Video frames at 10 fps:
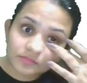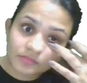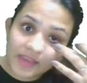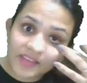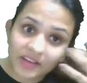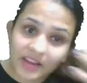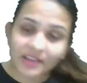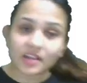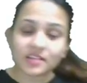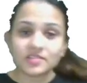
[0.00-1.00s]
And the
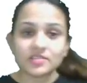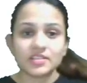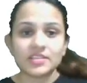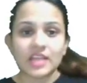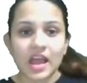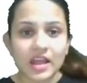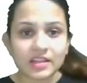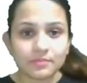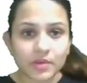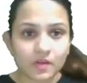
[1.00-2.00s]
correct answer is that
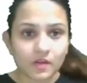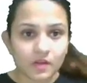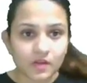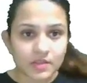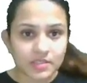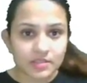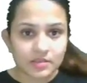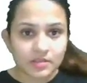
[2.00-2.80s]
because